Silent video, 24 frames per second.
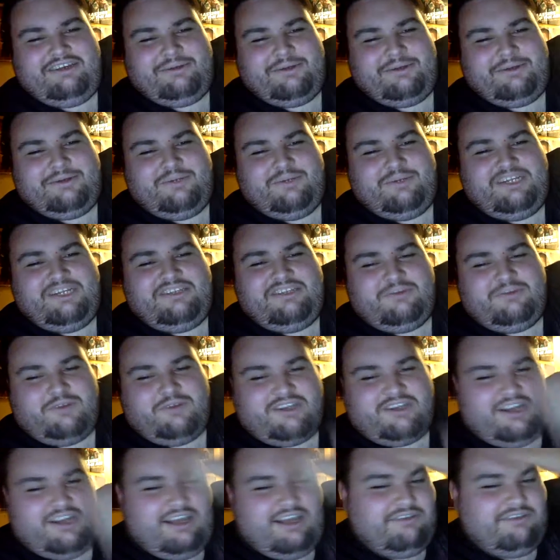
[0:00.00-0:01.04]
we need to
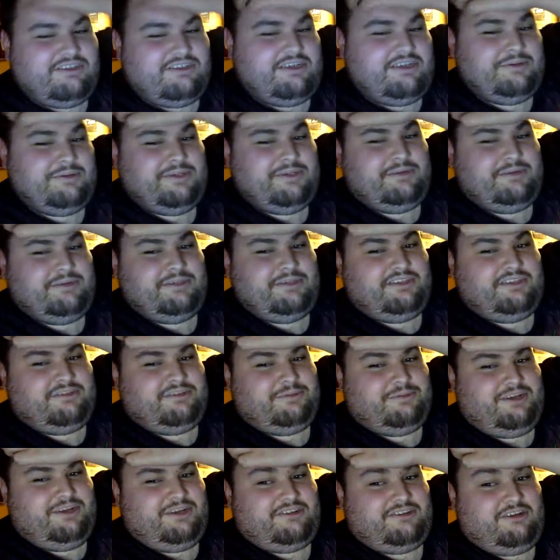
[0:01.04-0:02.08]
work on having WWE
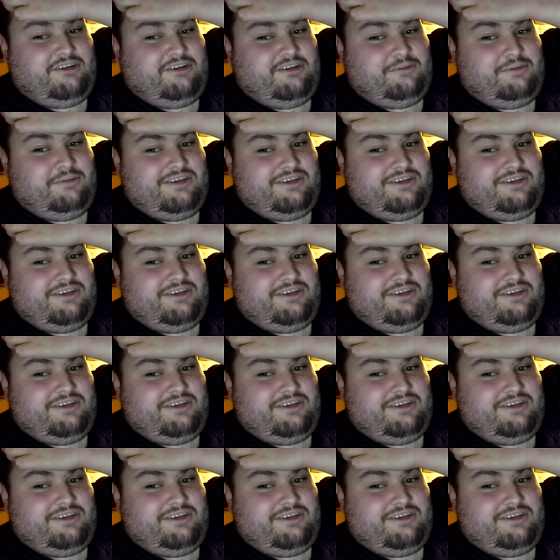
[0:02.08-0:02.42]
sponsor our podcast.